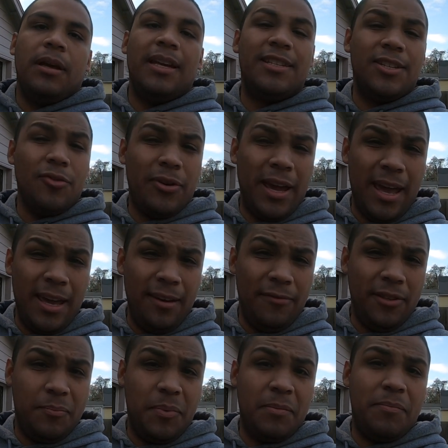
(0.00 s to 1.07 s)
It's okay
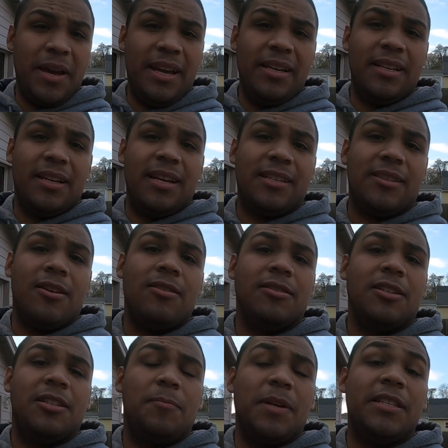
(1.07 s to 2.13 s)
if it's been painted as
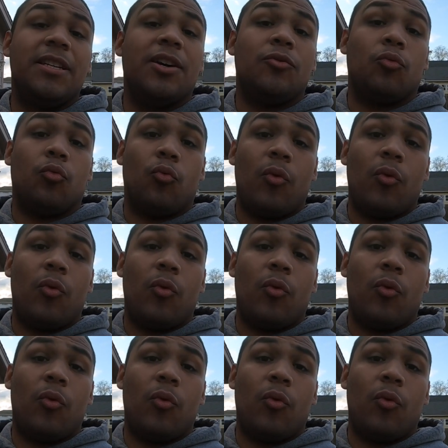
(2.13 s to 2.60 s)
long as it's been done